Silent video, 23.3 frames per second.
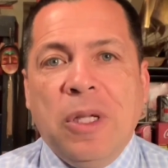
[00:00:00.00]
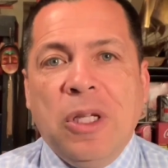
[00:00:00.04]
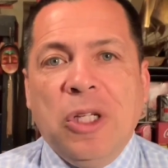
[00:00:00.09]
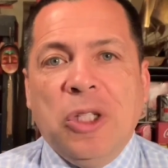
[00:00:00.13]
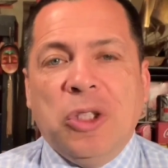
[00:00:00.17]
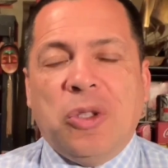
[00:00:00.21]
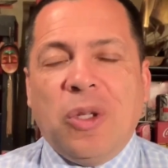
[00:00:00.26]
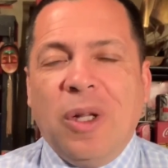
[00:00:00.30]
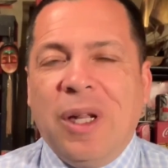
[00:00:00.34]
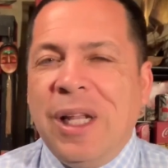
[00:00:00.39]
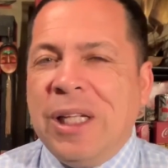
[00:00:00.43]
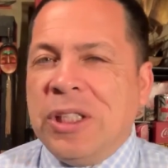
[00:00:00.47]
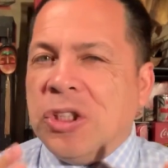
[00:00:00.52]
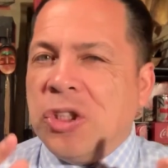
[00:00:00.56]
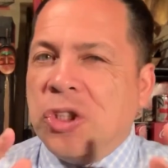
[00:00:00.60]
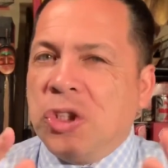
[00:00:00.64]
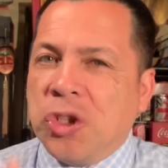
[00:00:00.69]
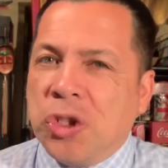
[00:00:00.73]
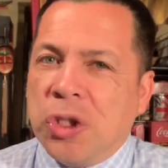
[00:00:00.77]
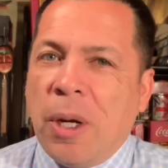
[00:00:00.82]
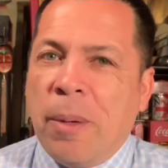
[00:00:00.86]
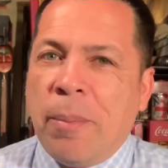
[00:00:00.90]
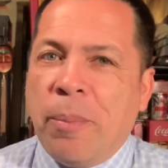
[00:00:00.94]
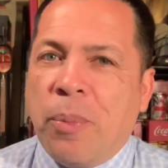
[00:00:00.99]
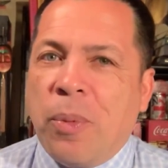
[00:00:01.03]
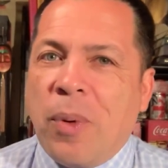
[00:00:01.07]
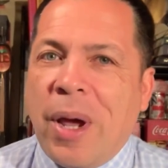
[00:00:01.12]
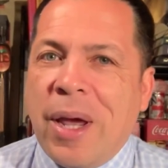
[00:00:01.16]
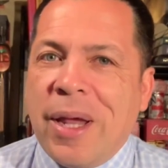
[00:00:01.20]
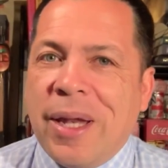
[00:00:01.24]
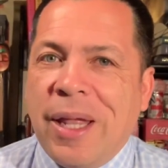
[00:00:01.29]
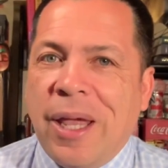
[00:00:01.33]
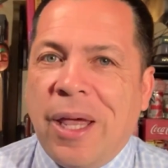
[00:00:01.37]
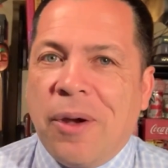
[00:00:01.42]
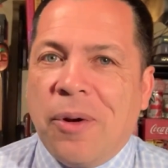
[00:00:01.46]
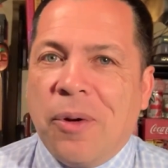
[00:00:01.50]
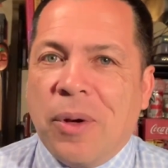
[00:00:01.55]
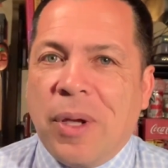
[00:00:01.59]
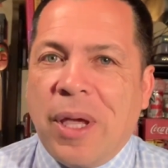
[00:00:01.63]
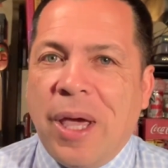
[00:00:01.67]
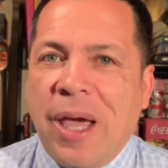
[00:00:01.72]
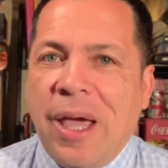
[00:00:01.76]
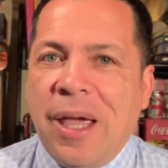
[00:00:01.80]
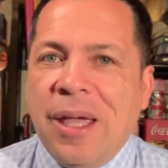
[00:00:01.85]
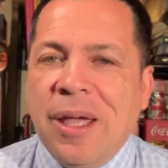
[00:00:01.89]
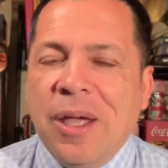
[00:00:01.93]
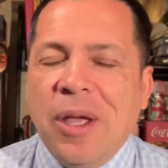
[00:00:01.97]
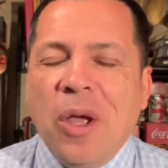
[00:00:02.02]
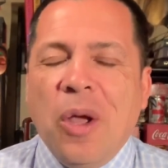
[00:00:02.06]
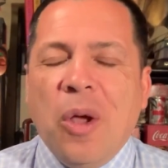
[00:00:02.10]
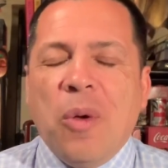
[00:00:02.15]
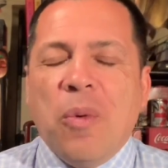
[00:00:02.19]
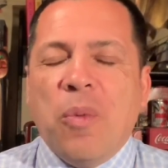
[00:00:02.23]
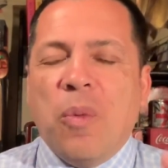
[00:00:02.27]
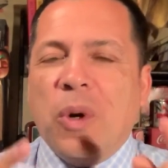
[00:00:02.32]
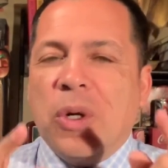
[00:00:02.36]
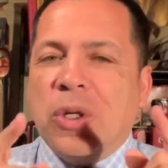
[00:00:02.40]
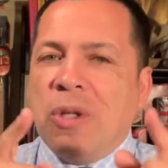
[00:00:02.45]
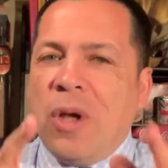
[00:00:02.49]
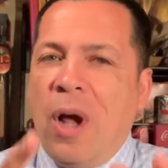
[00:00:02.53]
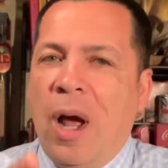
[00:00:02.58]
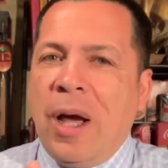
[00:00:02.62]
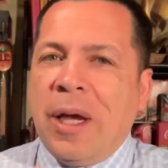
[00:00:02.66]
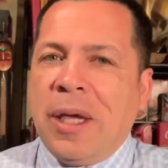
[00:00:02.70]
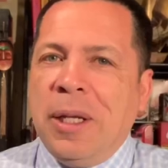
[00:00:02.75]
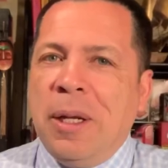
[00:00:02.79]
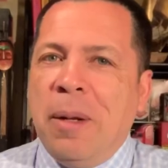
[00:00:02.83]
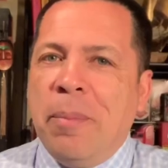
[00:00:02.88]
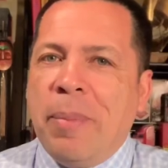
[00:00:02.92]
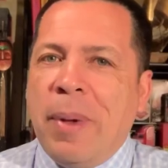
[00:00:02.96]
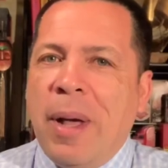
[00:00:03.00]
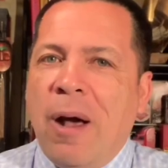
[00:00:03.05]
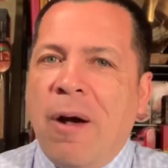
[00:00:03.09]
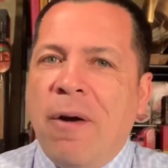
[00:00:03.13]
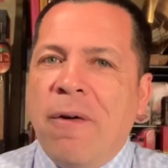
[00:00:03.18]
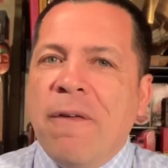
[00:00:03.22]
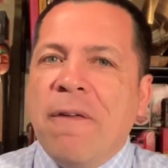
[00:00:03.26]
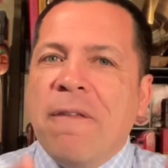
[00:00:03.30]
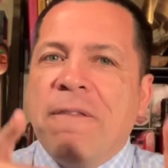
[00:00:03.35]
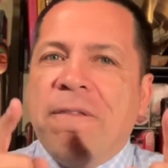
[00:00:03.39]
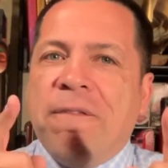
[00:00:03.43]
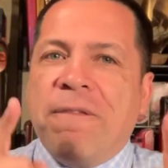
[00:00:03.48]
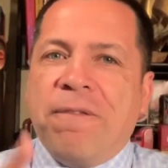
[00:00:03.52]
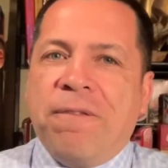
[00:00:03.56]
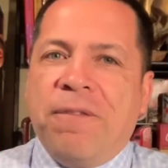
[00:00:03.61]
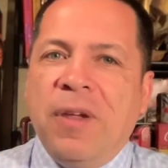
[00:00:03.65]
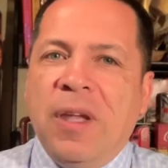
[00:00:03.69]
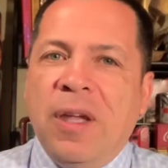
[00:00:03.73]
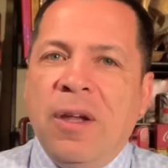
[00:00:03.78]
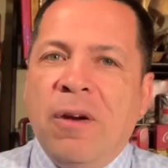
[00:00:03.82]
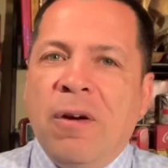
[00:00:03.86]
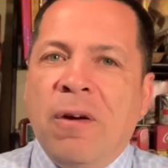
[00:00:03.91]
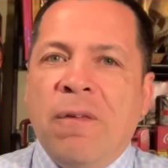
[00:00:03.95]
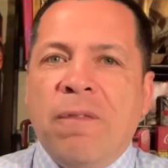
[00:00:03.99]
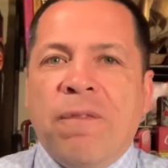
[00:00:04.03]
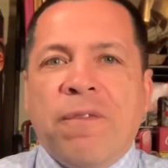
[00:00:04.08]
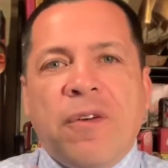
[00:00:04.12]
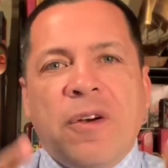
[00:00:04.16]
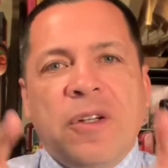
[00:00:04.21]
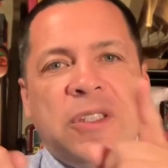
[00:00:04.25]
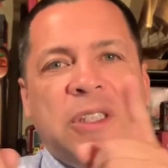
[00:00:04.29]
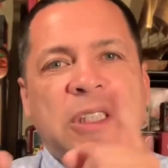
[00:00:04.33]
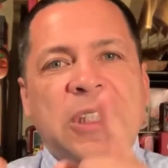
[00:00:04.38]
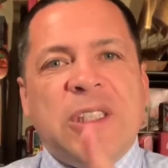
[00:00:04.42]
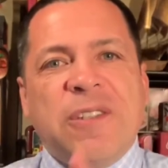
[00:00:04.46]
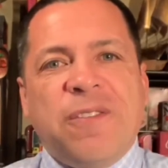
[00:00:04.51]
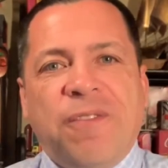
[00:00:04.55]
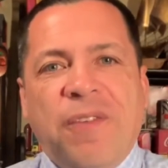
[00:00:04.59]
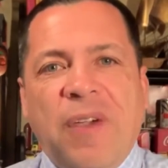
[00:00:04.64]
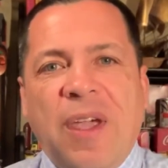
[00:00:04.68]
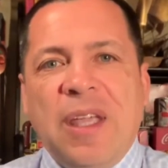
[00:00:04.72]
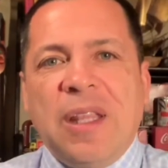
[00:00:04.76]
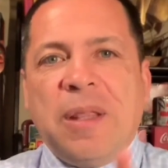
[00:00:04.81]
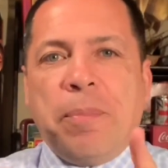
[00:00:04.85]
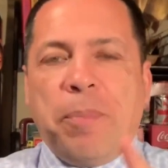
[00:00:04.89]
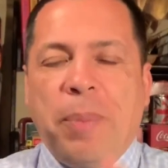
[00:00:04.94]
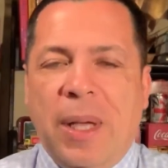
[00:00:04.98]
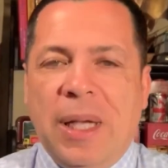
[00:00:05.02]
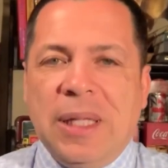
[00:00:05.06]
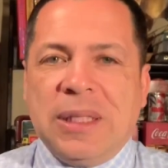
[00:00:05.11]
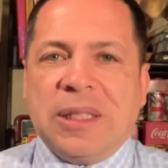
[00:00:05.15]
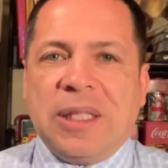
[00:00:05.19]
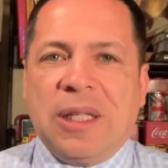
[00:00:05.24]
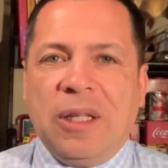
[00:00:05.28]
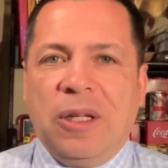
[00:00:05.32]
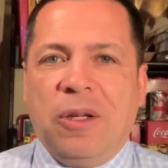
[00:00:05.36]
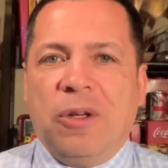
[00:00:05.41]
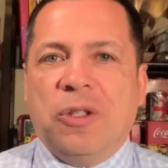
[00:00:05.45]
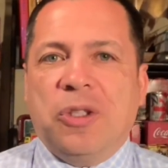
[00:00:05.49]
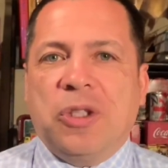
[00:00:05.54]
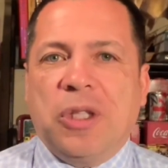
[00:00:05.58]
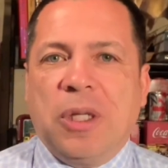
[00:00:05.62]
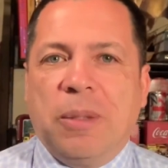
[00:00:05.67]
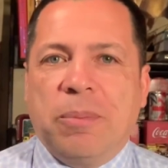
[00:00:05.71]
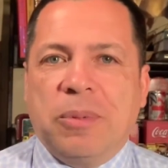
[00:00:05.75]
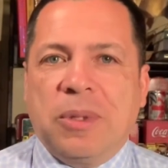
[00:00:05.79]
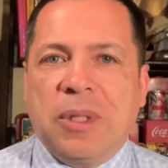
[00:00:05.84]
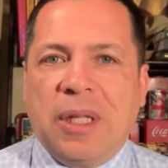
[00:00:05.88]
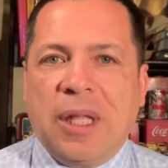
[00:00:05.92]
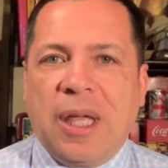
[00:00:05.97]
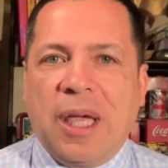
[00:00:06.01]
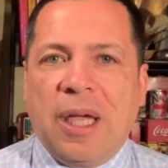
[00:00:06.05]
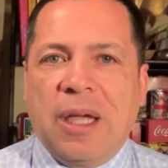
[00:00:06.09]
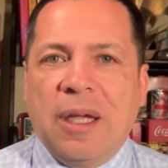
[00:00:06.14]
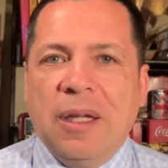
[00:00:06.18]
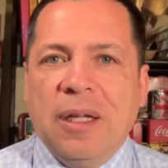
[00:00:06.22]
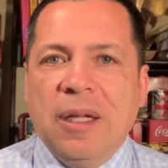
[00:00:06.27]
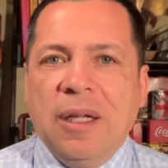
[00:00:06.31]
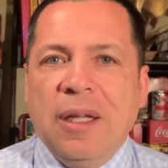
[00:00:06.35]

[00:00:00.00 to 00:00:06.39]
So let's jump right in, okay? We're talking about fear versus faith-based leadership today.